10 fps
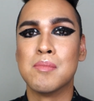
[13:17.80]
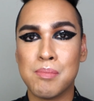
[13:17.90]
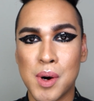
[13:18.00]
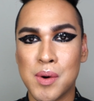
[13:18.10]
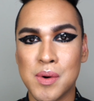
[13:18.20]

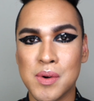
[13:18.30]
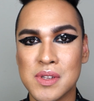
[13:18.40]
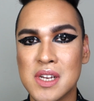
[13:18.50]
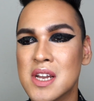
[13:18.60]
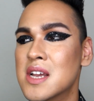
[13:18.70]

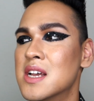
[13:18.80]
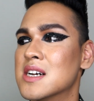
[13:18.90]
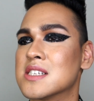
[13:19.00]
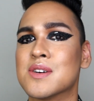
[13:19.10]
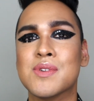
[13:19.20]
bold,
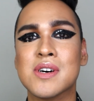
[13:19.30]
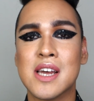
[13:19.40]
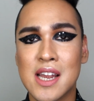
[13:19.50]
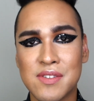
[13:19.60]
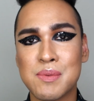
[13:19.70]
because I
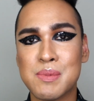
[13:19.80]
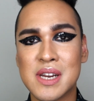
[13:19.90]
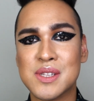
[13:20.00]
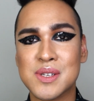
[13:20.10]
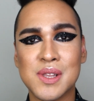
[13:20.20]
want
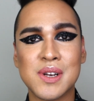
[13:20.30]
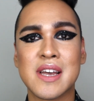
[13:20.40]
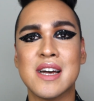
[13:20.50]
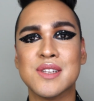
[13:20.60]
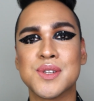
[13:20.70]
everybody to
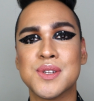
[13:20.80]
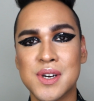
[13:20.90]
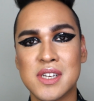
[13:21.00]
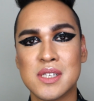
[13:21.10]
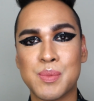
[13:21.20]
look as
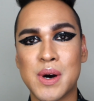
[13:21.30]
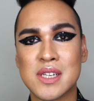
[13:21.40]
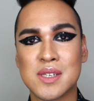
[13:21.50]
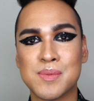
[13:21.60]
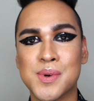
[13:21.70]
good as
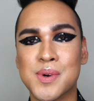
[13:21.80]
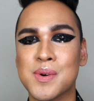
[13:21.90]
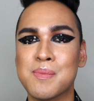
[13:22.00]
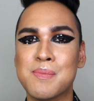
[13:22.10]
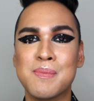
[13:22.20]
possible,
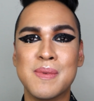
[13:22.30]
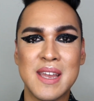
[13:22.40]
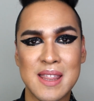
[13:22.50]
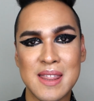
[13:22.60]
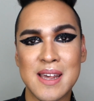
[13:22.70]

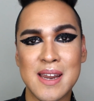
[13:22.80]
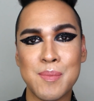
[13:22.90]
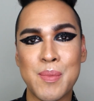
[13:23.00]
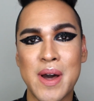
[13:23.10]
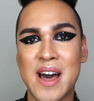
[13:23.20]
make that
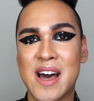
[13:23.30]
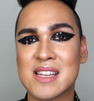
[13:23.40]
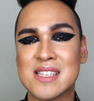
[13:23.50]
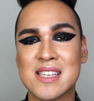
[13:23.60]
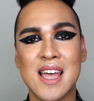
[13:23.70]

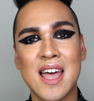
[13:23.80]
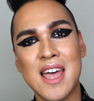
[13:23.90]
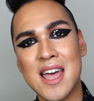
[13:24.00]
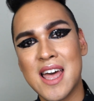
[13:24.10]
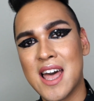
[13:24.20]
impact,
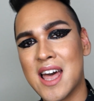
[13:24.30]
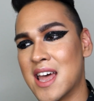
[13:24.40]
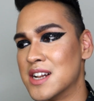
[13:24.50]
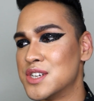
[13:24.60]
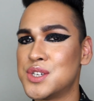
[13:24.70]

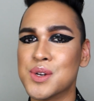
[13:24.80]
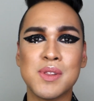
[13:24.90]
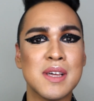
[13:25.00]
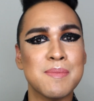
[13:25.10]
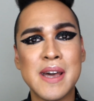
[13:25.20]
and show
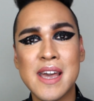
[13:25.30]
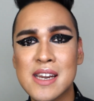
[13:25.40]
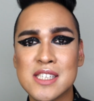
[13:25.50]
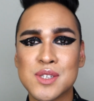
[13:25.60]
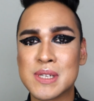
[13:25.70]
them
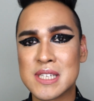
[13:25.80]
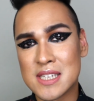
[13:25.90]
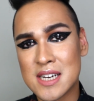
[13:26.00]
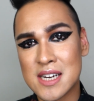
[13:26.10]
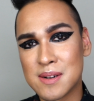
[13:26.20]
haters what's
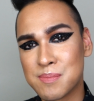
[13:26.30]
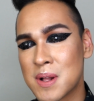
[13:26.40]
up.